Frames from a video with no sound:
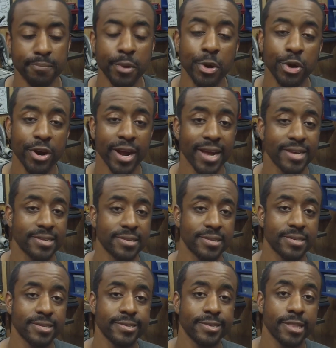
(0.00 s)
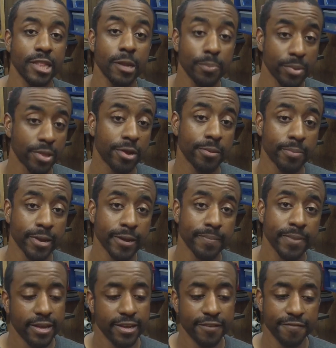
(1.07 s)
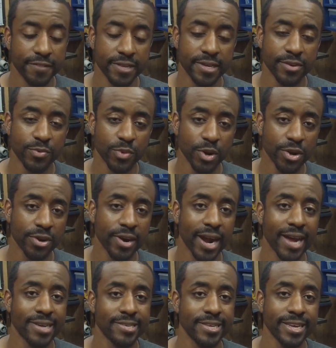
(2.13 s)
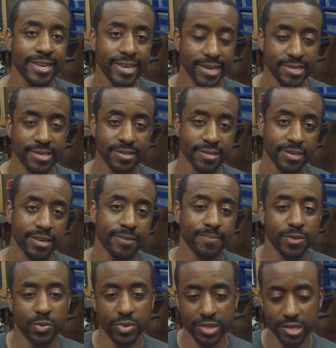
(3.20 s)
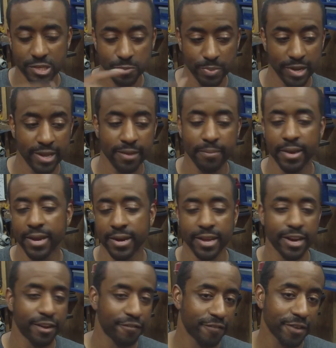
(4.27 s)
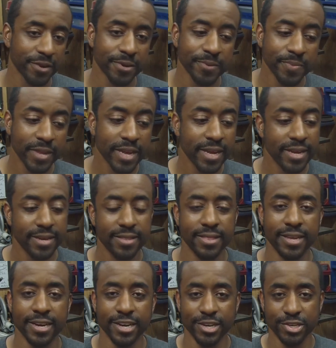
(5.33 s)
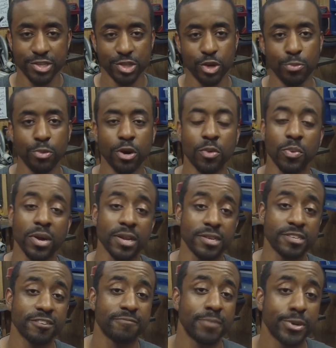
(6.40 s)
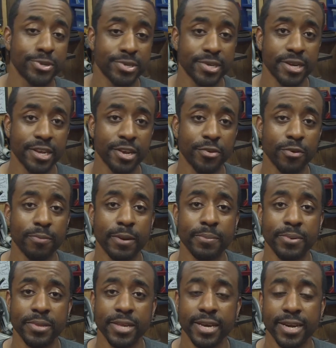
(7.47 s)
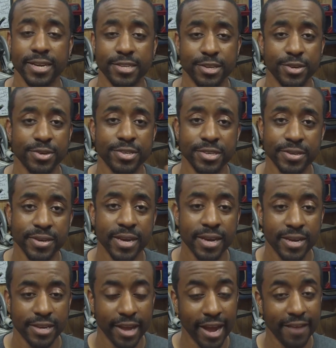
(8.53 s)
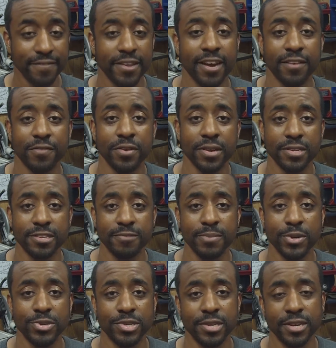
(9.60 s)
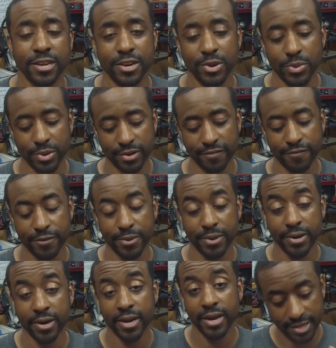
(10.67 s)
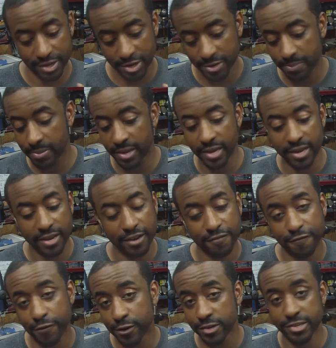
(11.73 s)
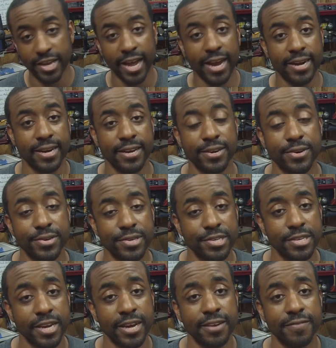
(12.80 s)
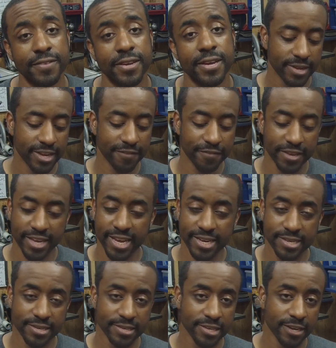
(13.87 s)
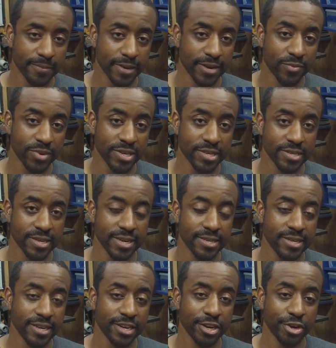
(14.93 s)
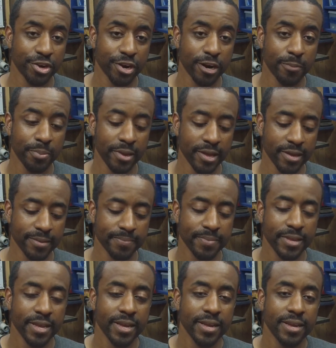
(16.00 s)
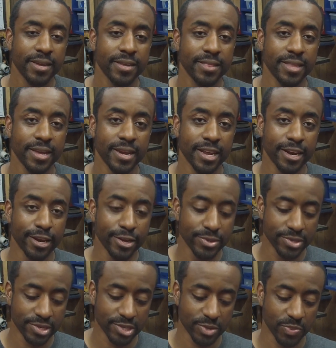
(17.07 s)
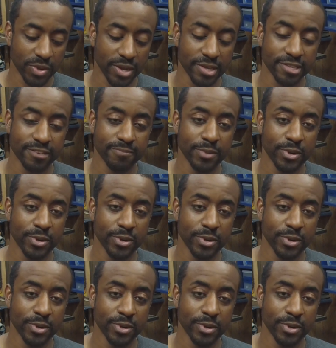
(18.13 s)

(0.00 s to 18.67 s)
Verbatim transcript: motor has to slip a little bit. If the rotor actually catches up with the spinning magnetic field, then there's no more relative motion. And you remember that I told you you have to have relative motion in order for there to be a force acting on the shaft. If it catches up and reaches 1800 RPM, then it loses the relative